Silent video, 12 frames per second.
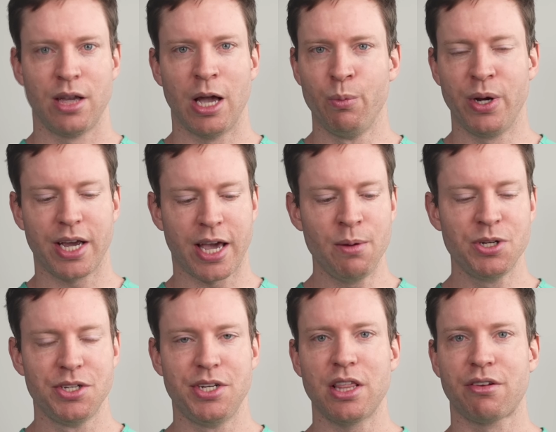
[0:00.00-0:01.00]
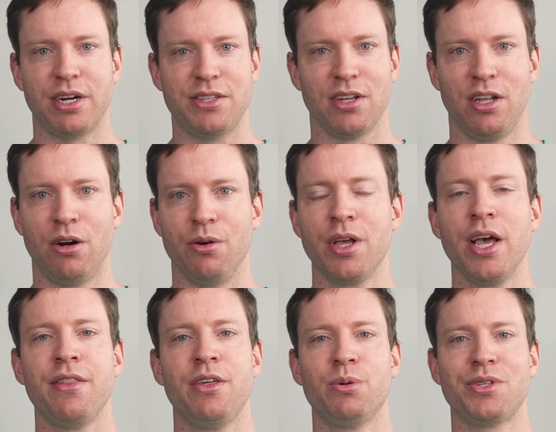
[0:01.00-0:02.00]
And when it came to death rates alone,
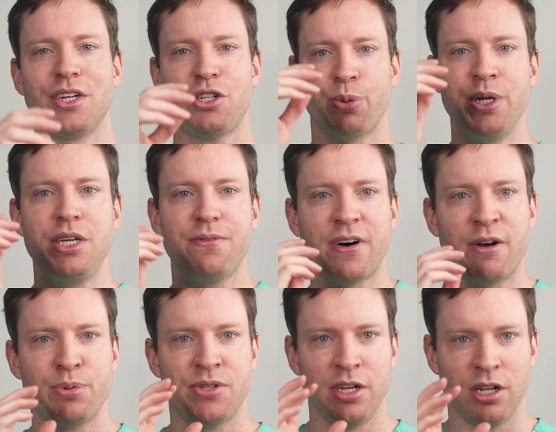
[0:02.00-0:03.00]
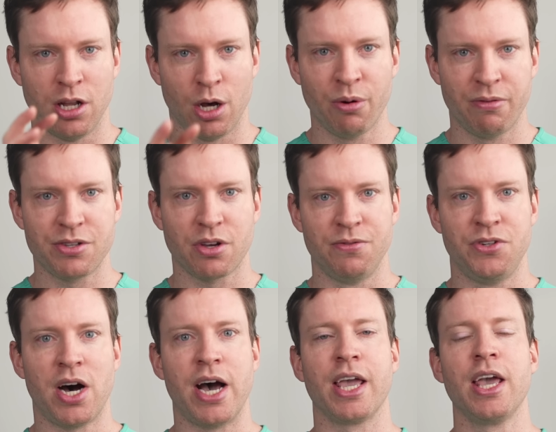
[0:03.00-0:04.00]
there was a 25% lower risk of
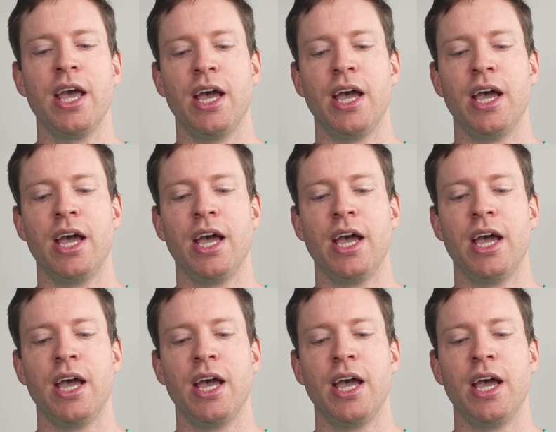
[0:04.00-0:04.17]
dying